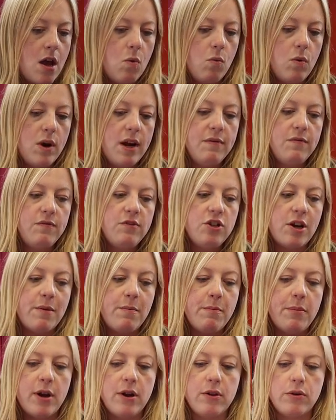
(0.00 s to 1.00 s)
With
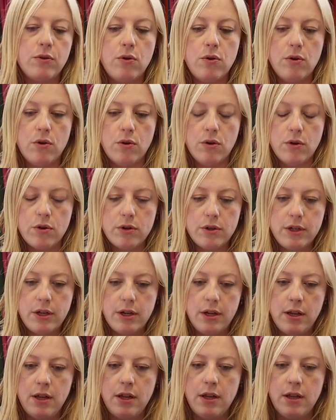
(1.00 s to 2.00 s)
jumbo cord,
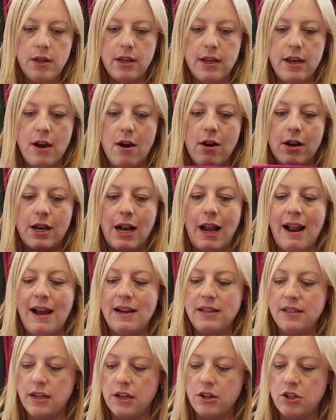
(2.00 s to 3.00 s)
our
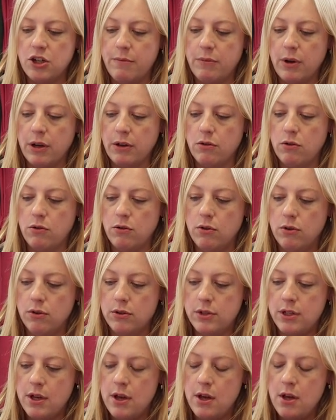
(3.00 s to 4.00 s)
classic jumbo
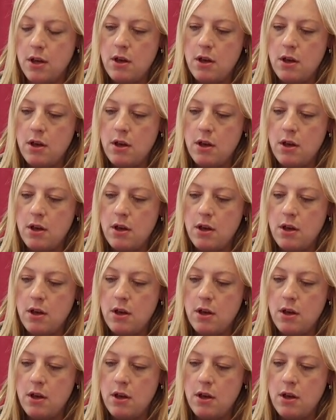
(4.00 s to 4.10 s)
cord,